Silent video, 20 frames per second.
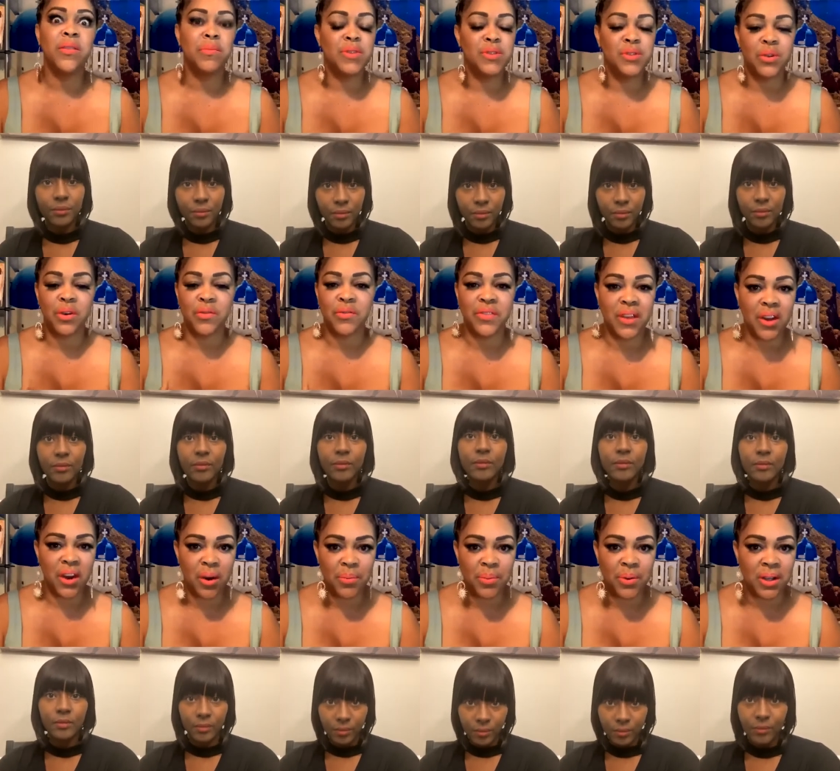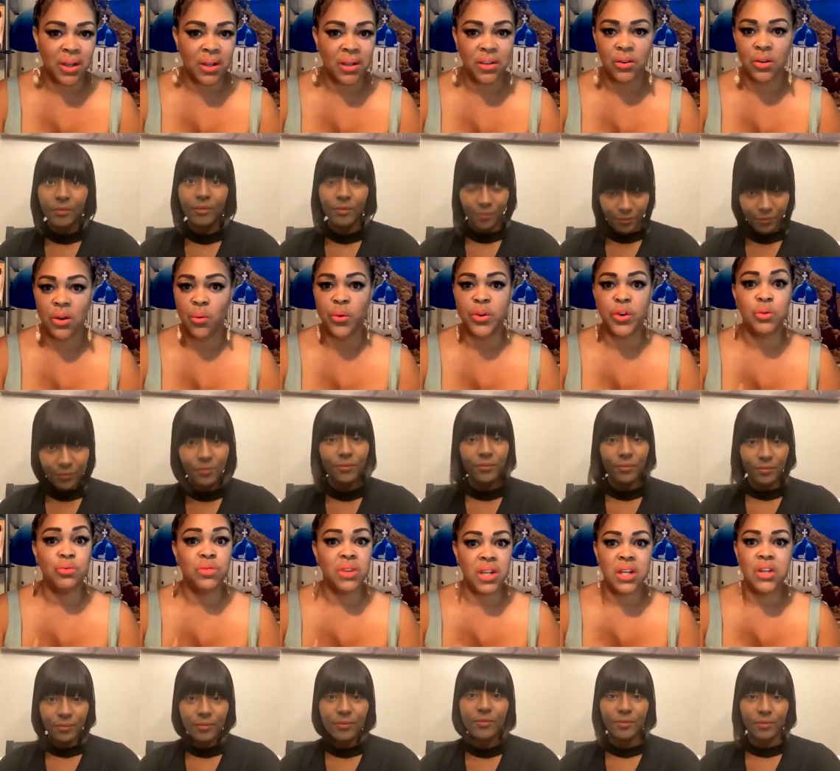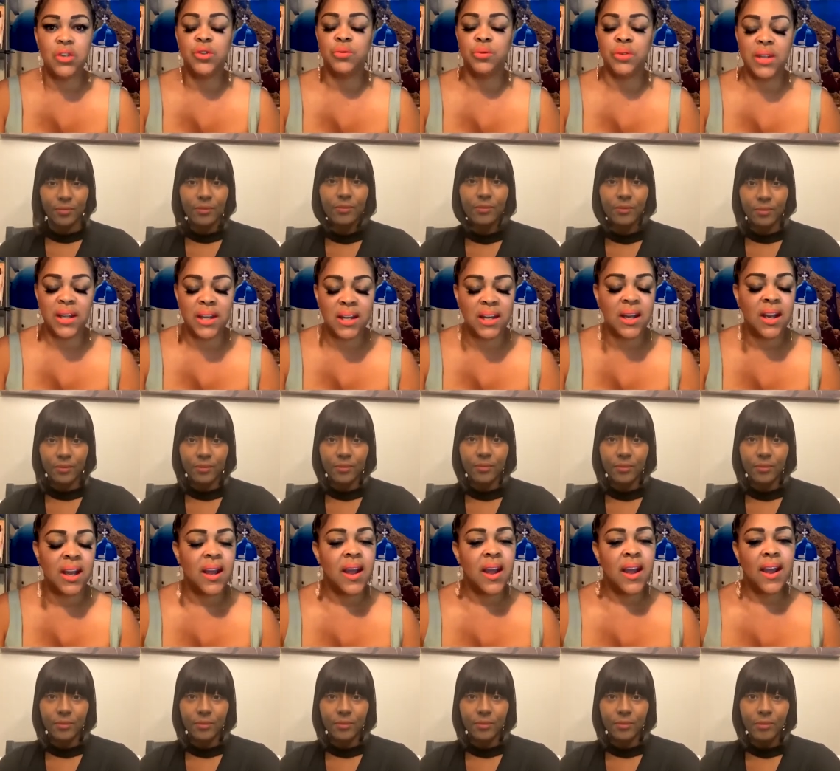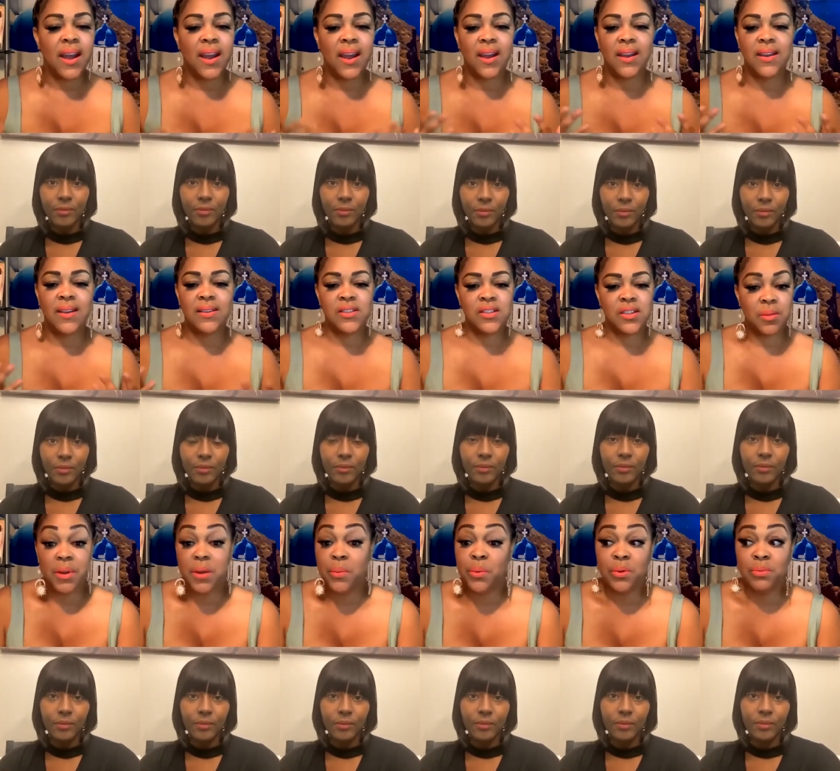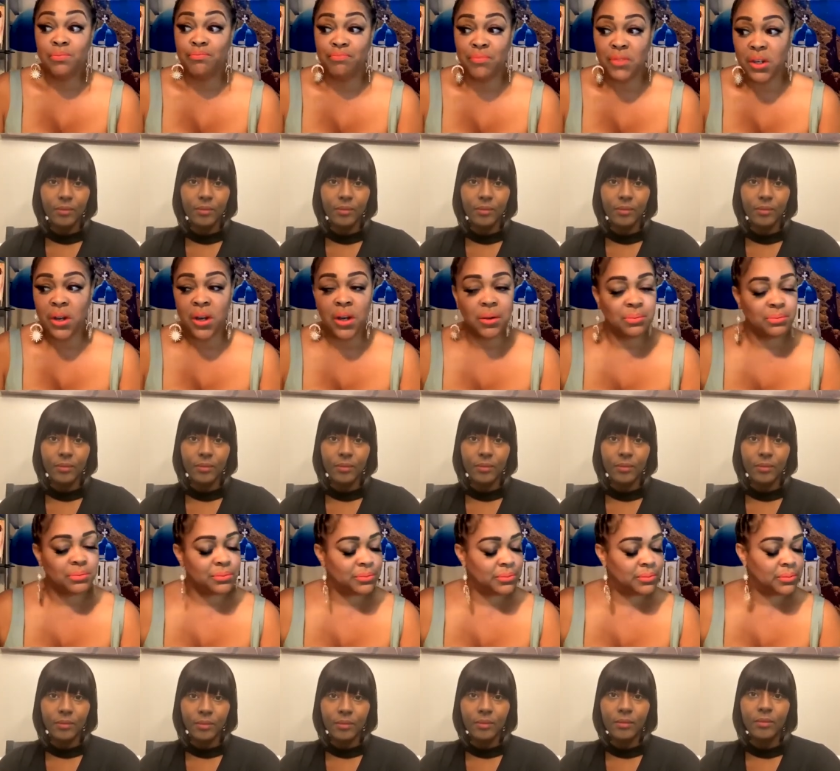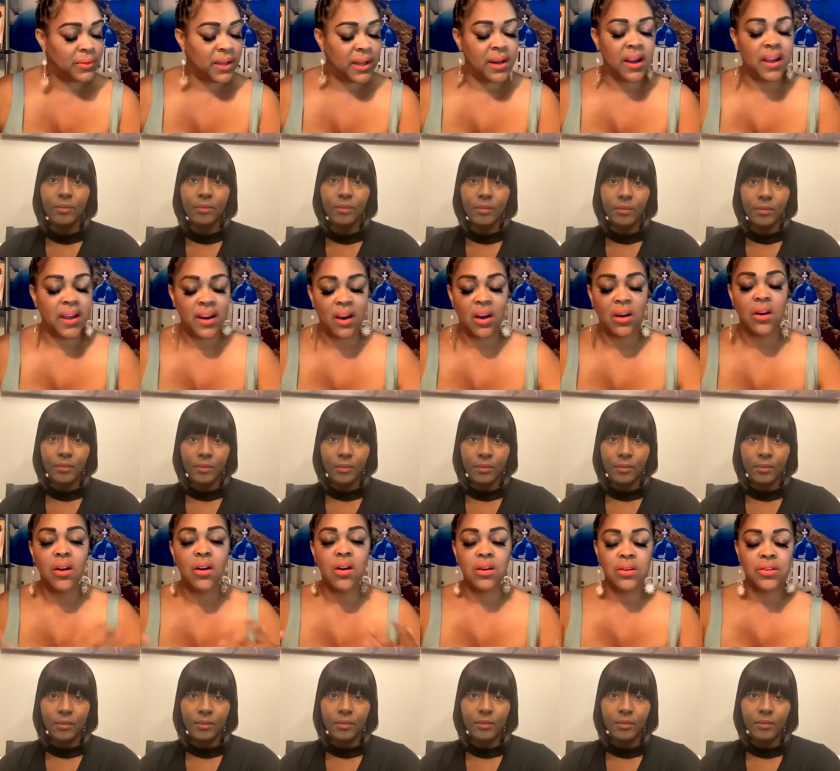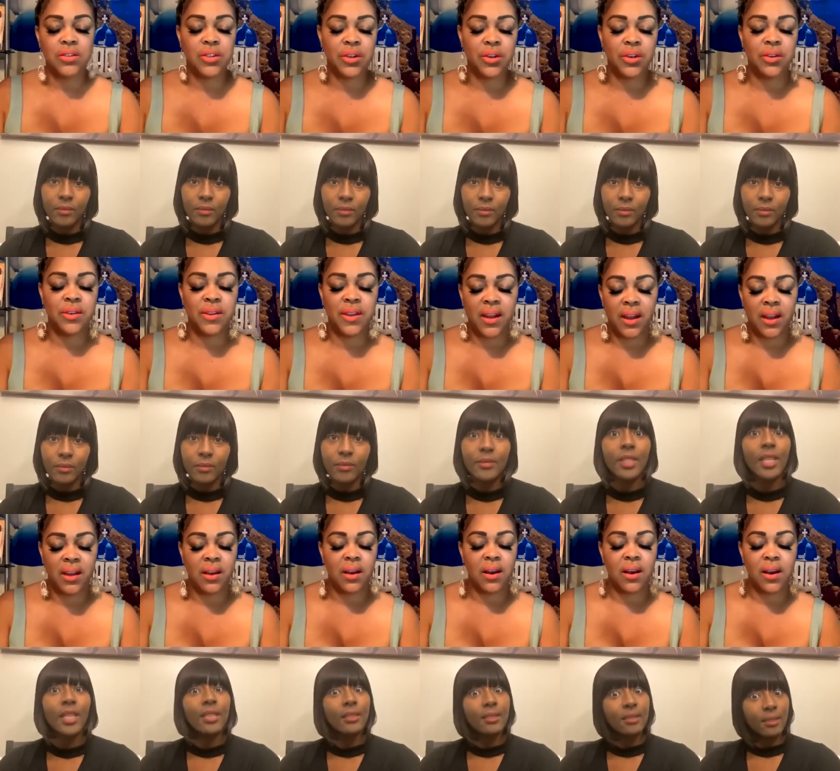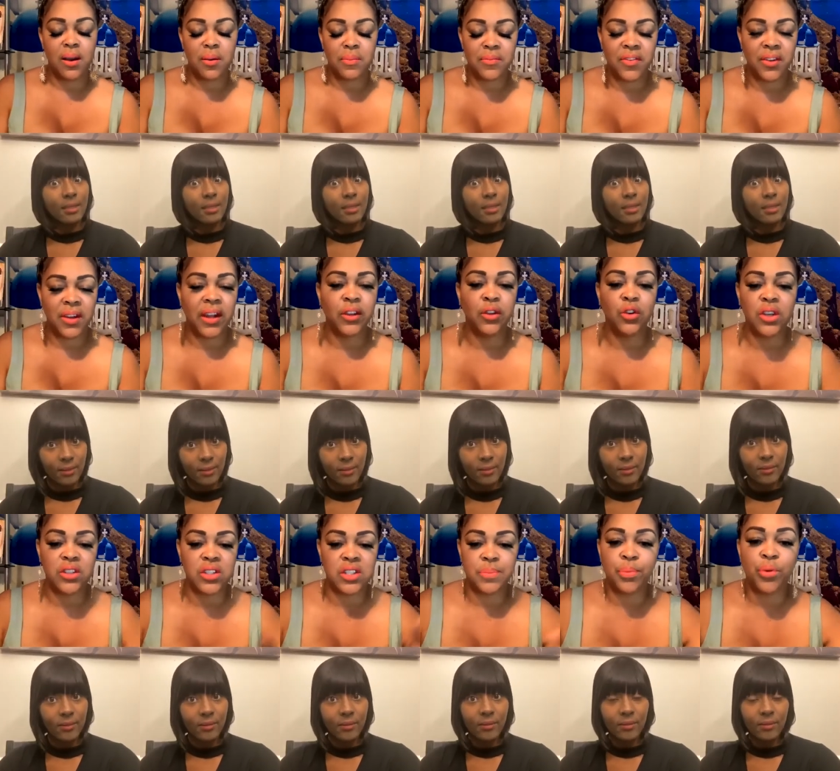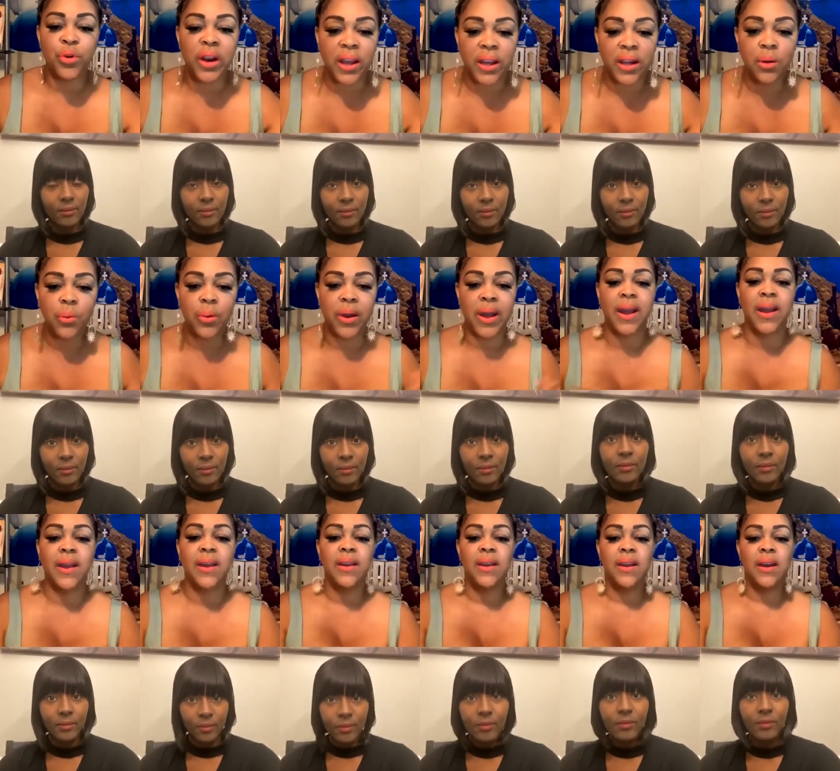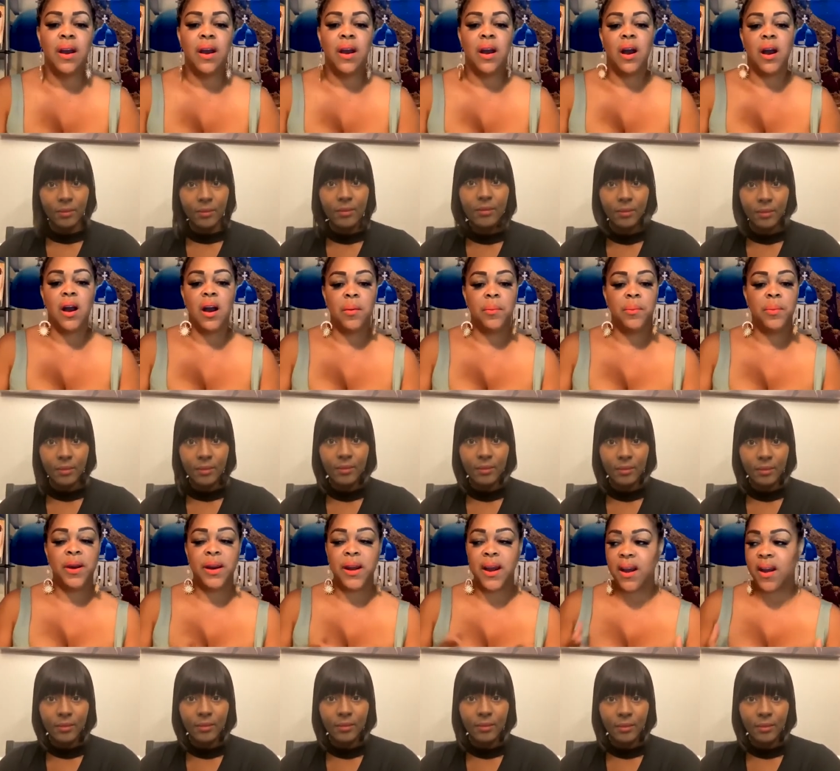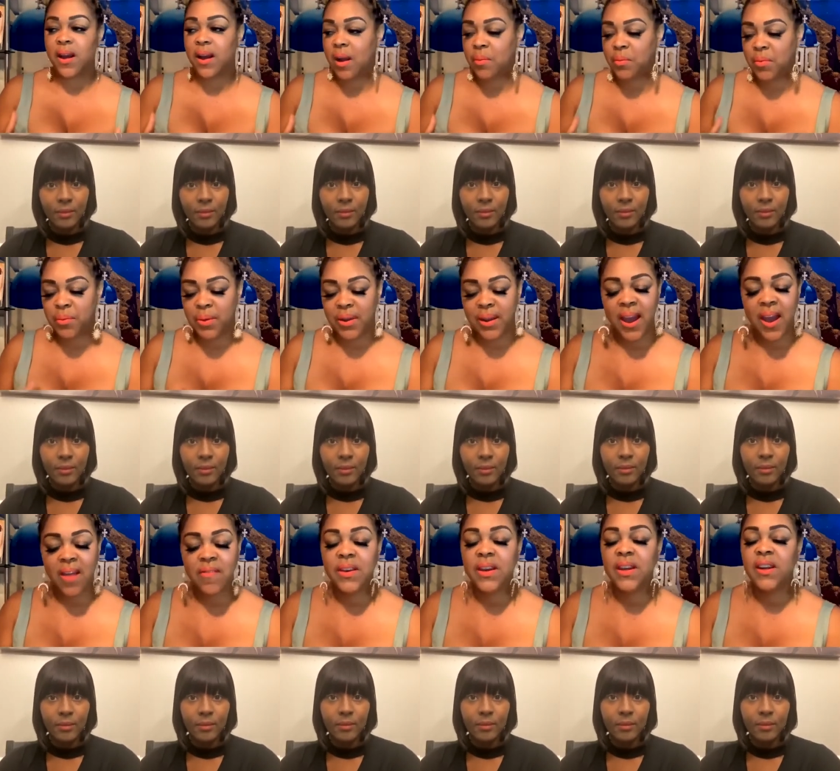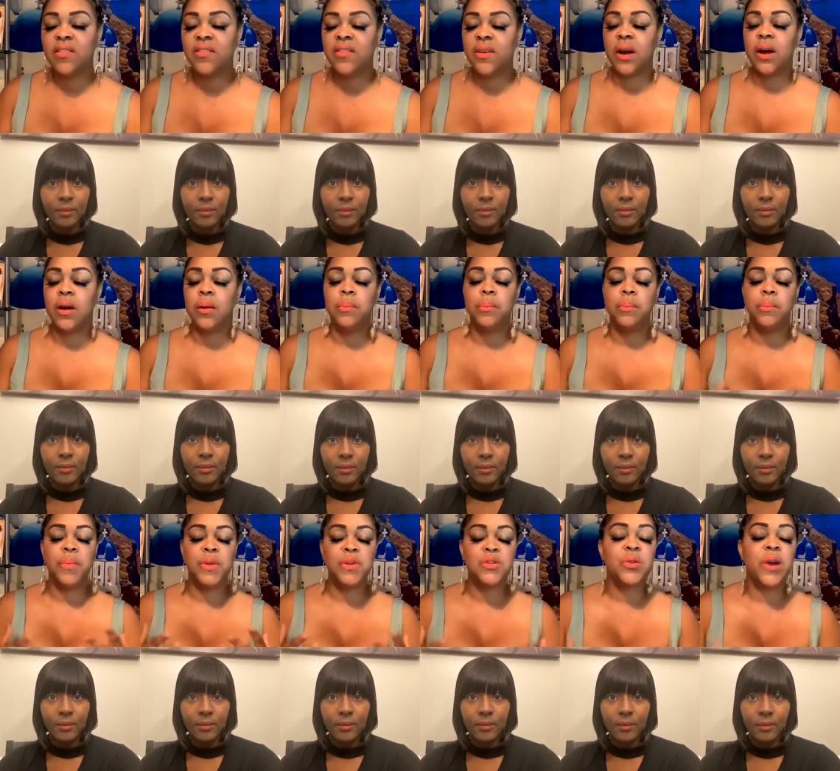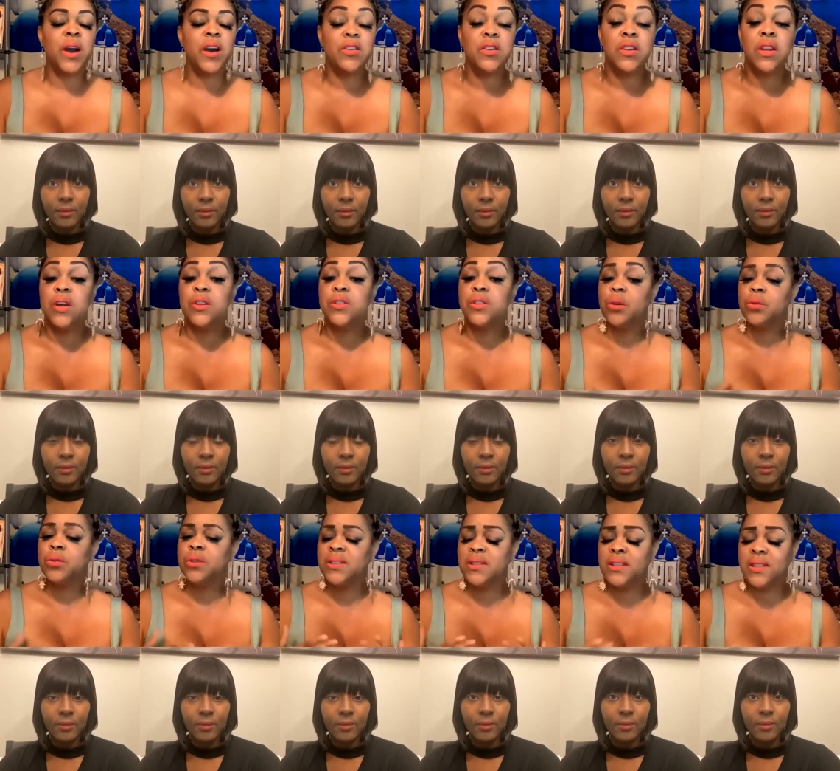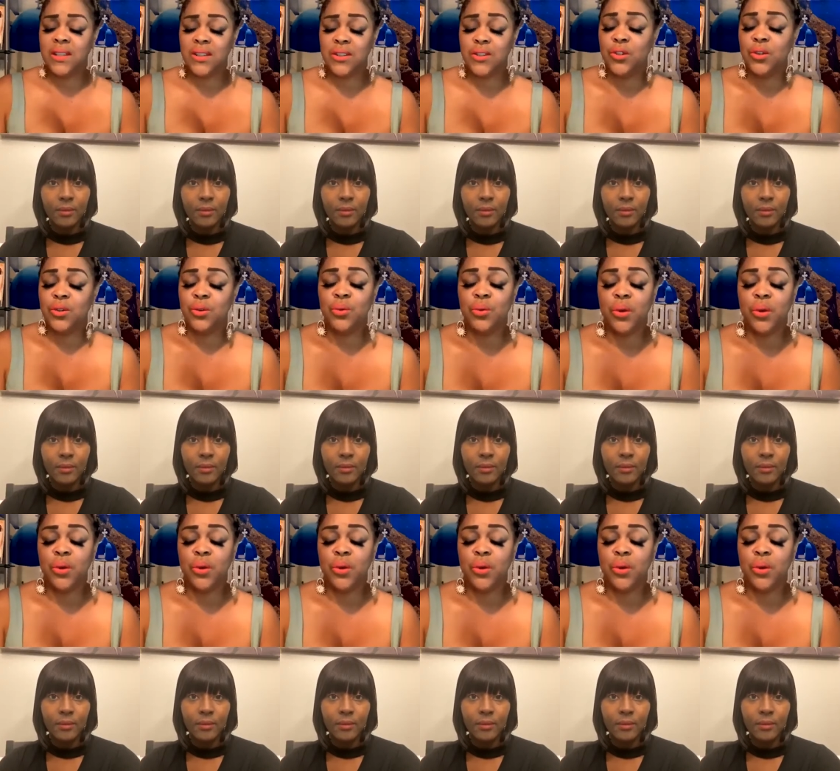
Speaker 1: health therapy. You know, mm-hmm. when you need it, you need it. And some people, you know, in, in our culture, they yes. um, feel like you can just pray it away. Um, but I, am a big advocate of um, mental health. So, did you um,